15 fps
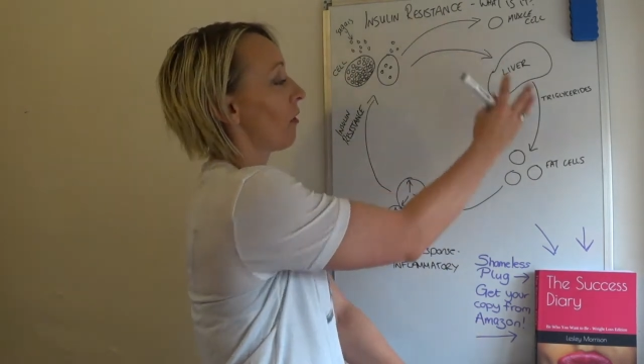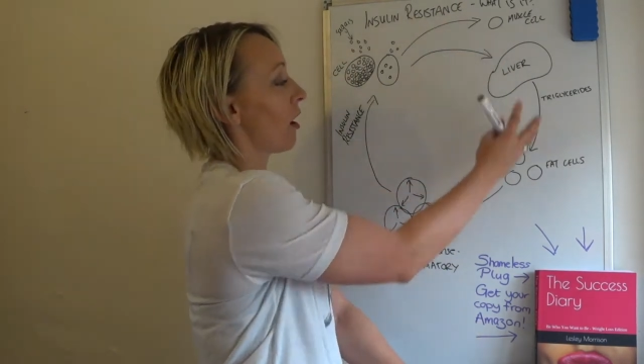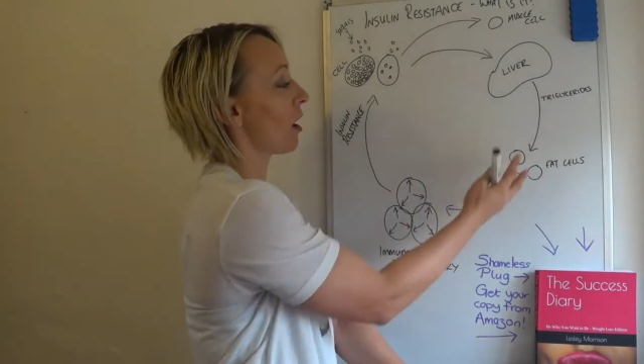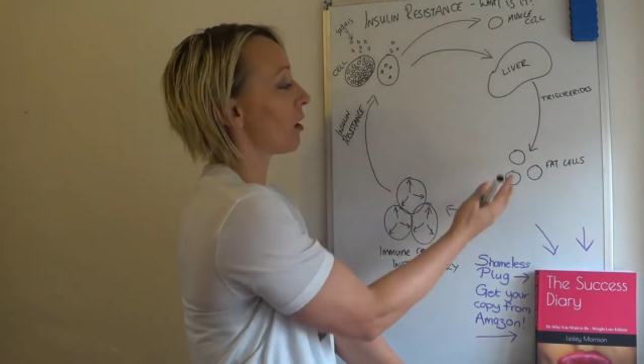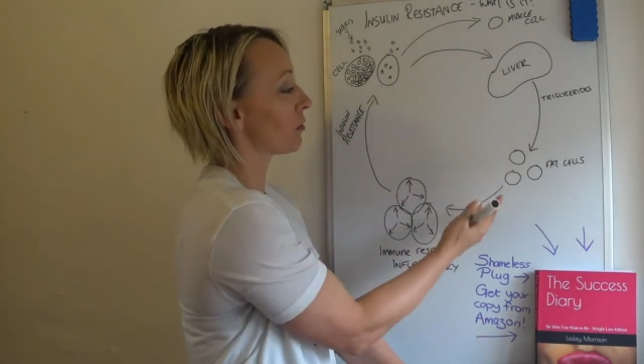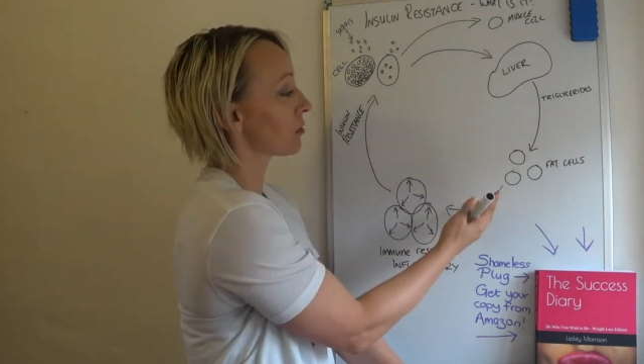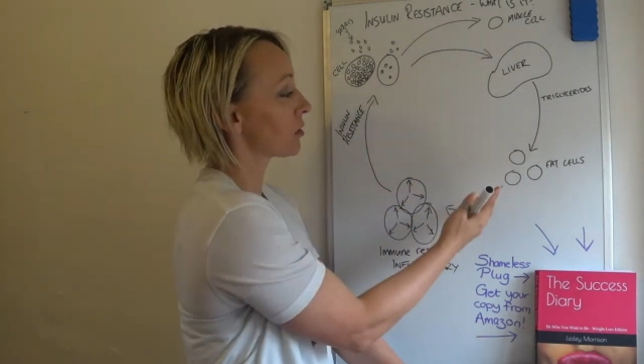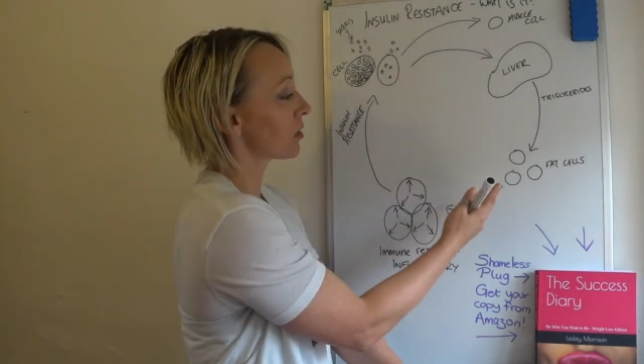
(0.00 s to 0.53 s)

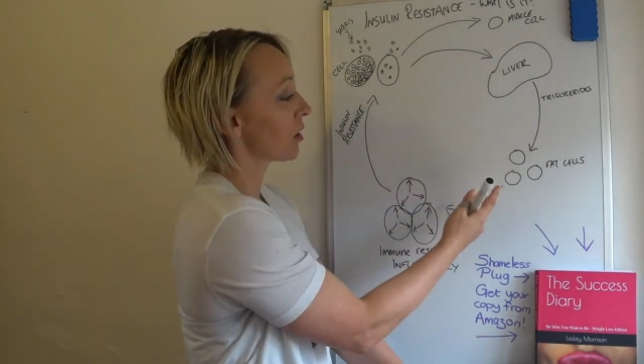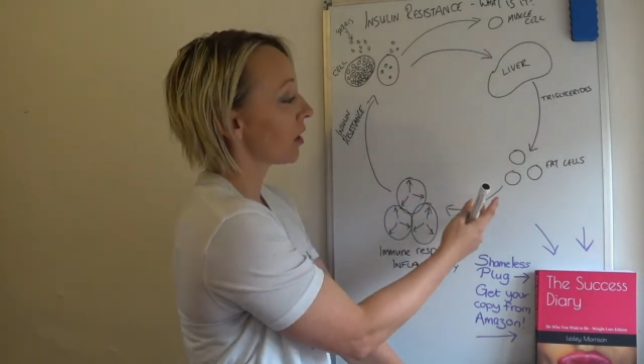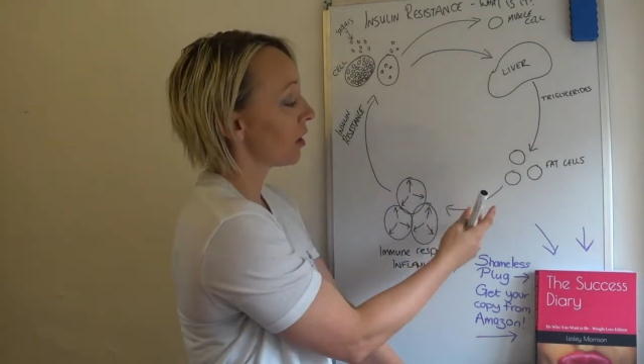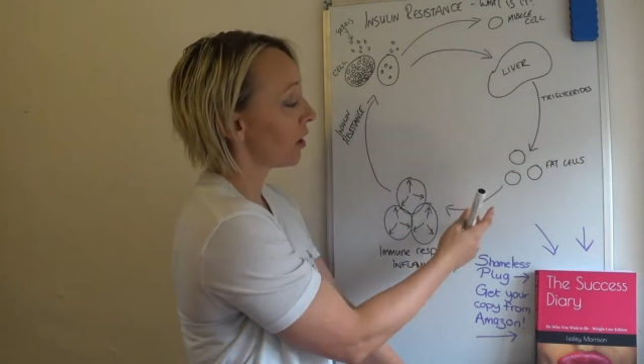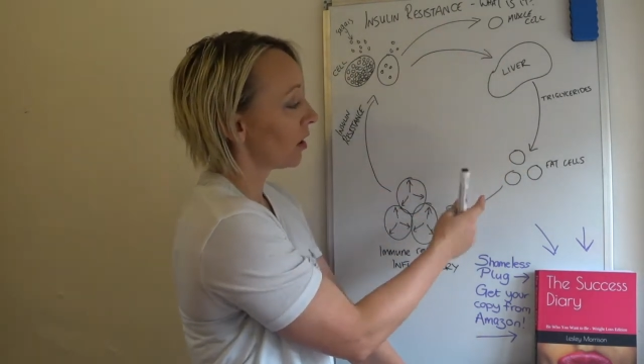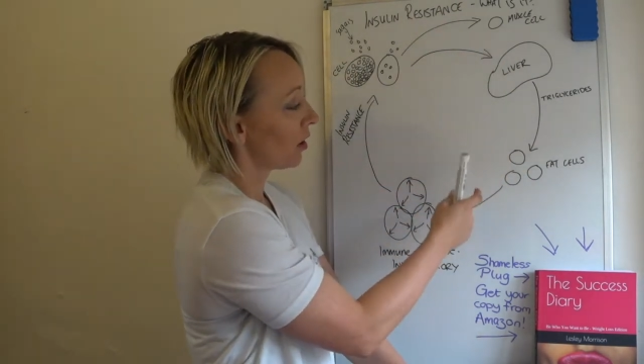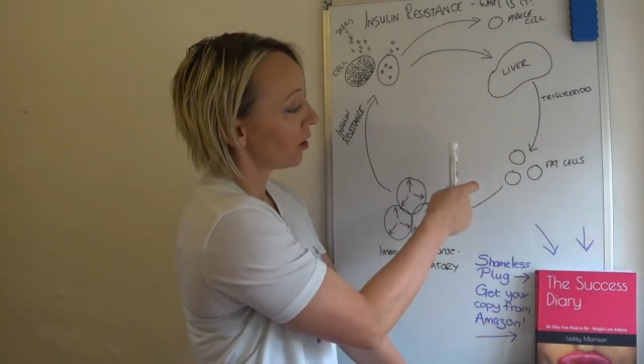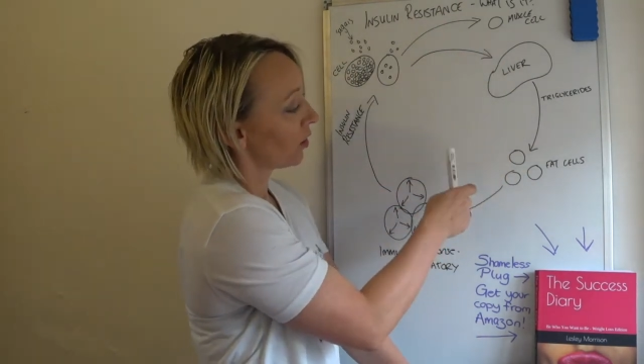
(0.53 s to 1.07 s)
around,
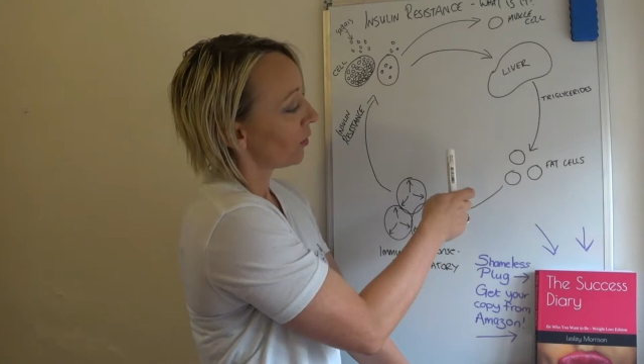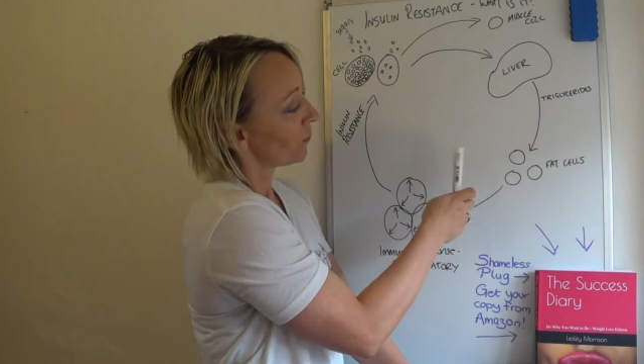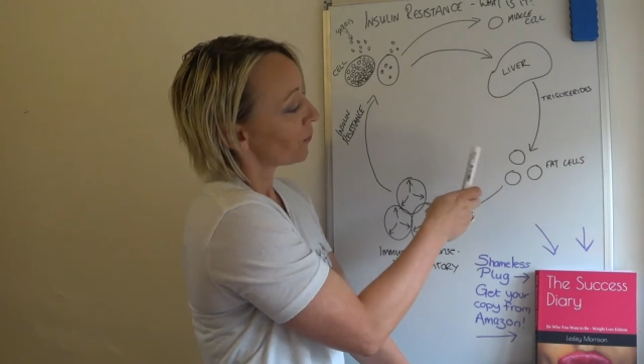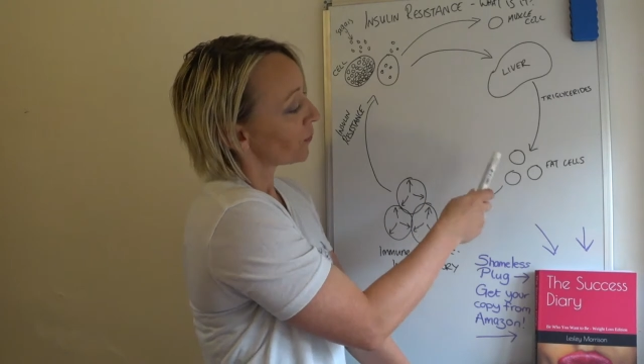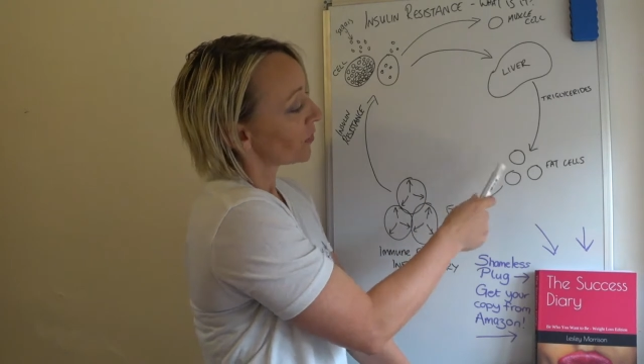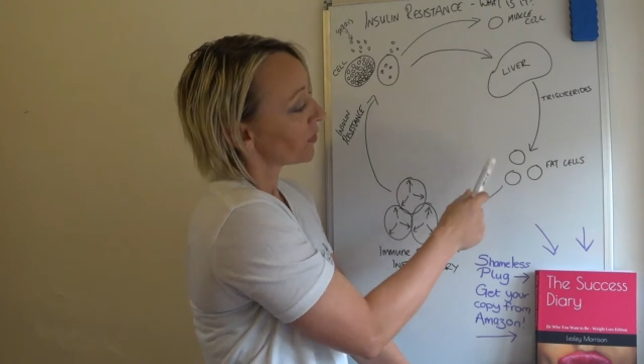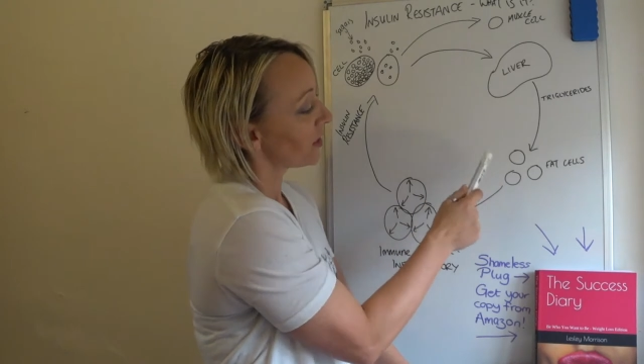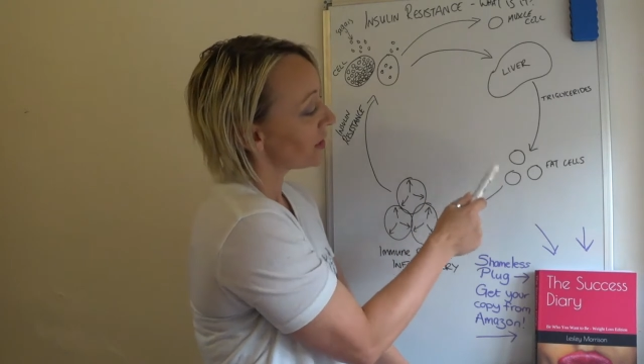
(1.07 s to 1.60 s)

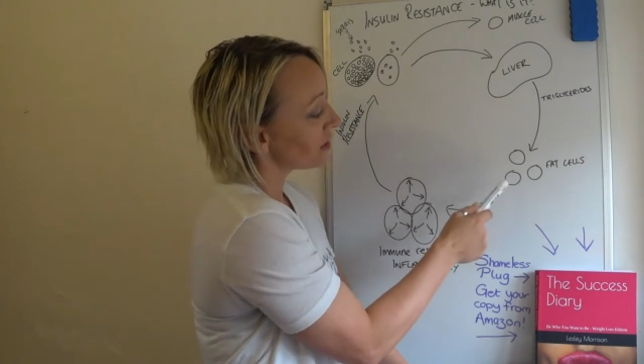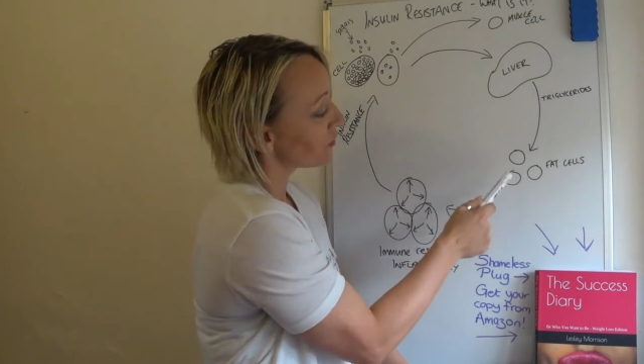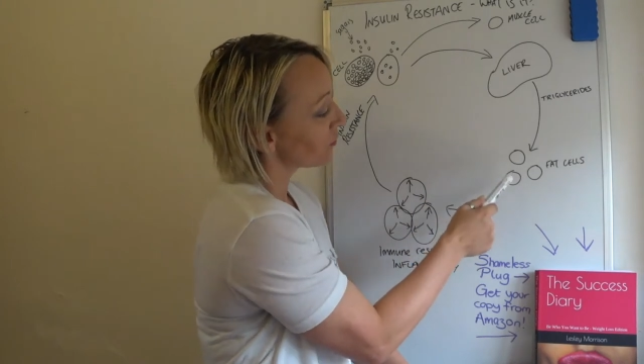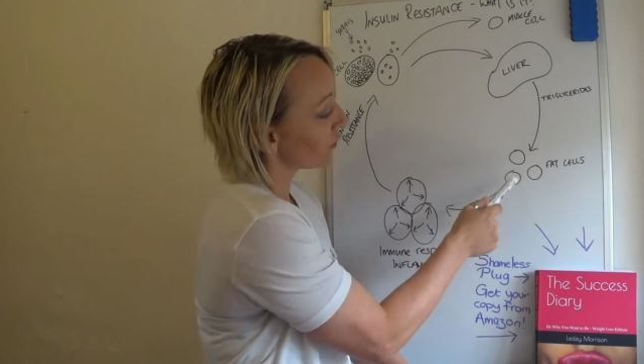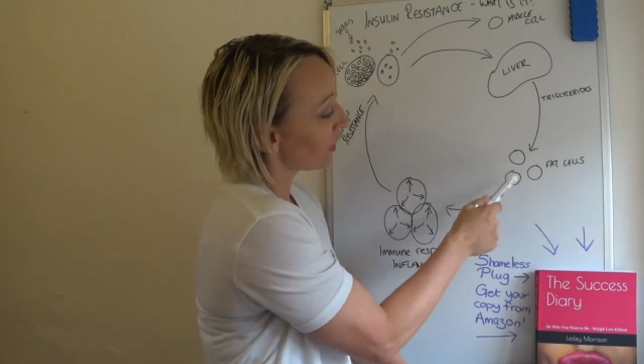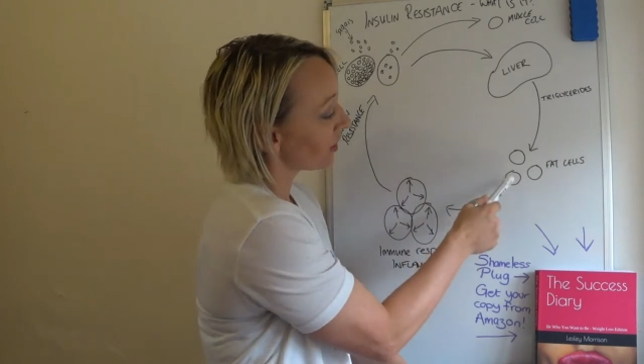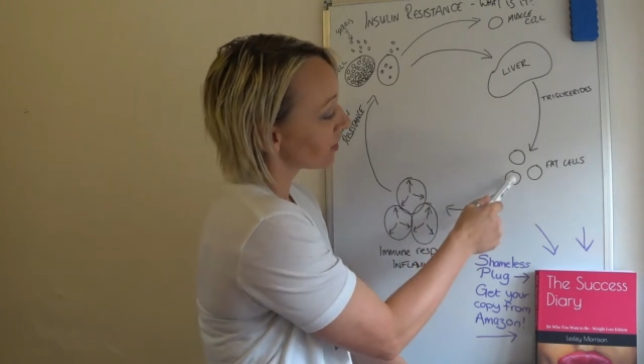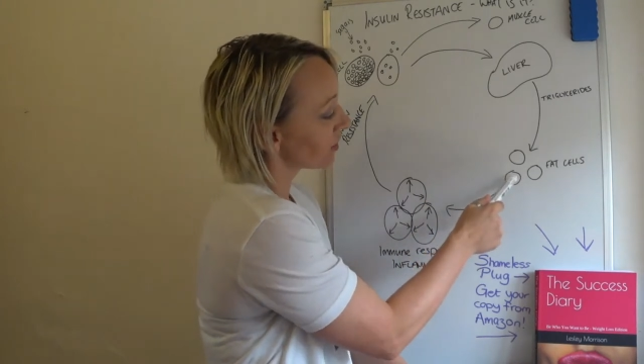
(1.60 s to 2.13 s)
these
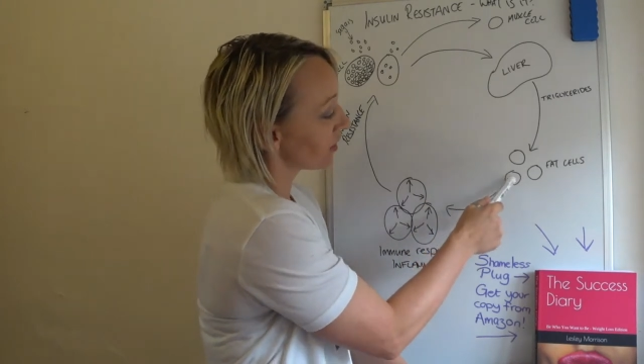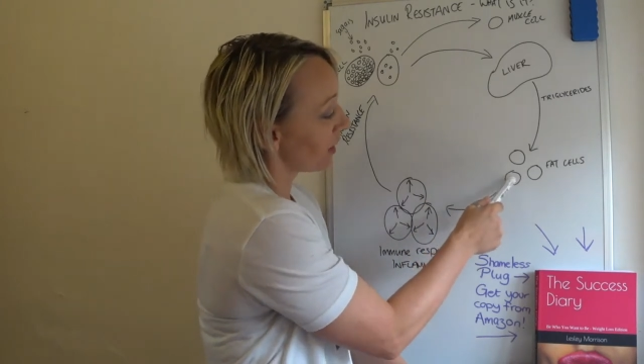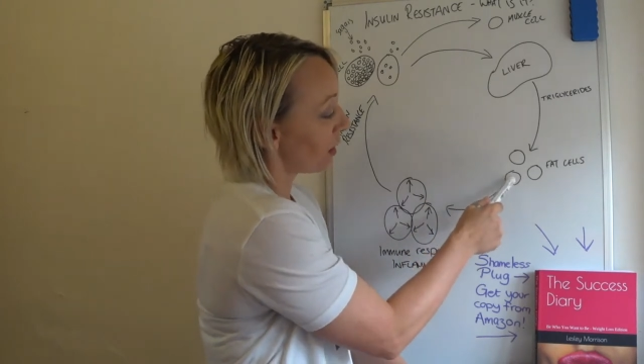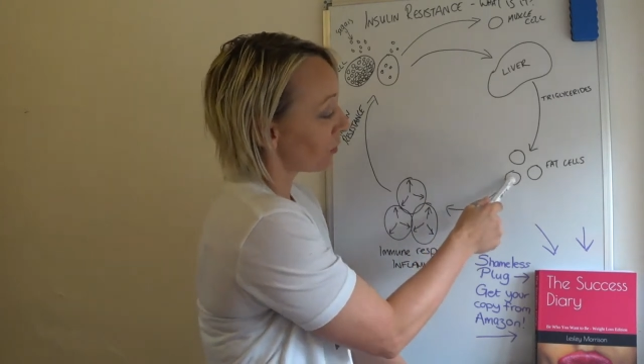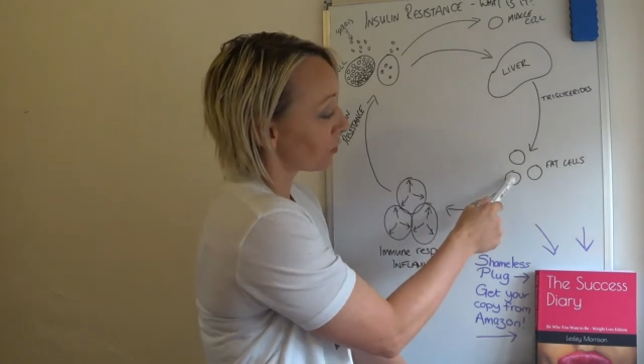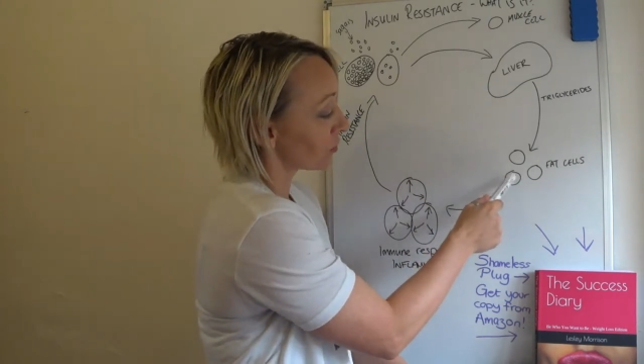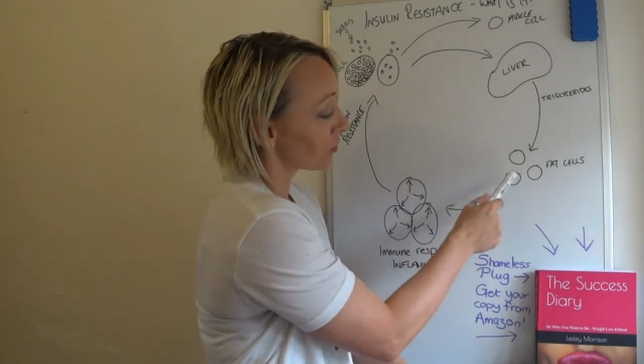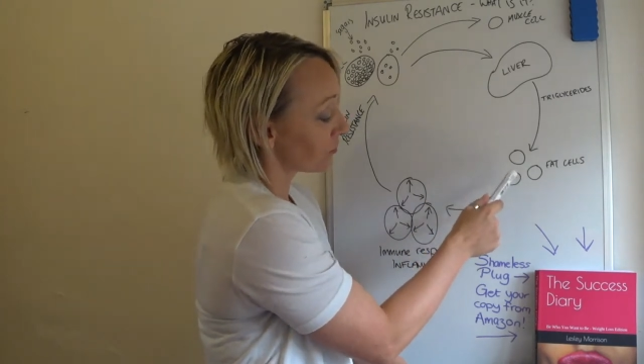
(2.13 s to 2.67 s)
fat
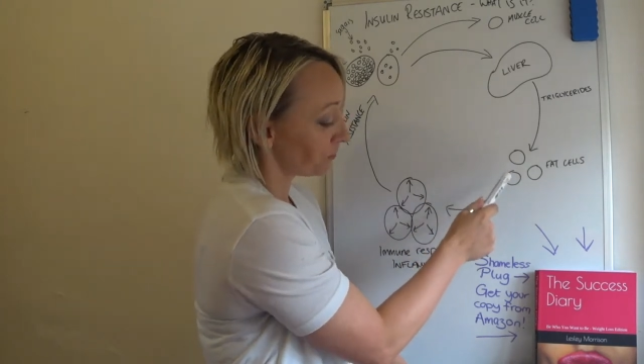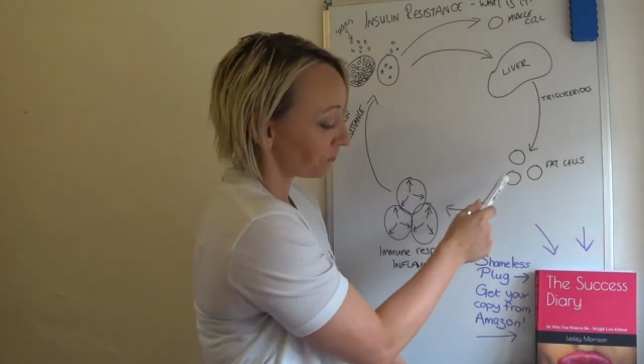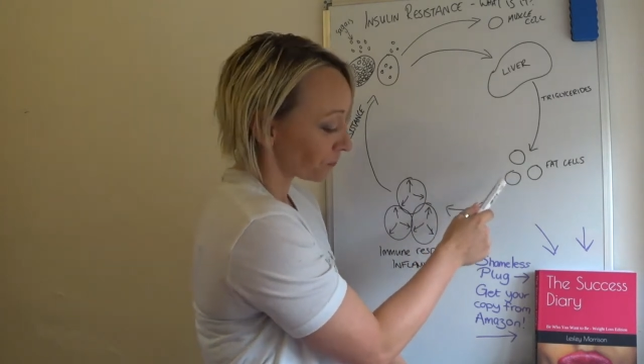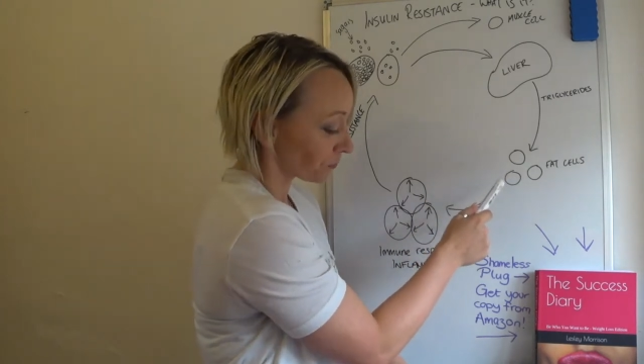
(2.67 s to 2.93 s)
cells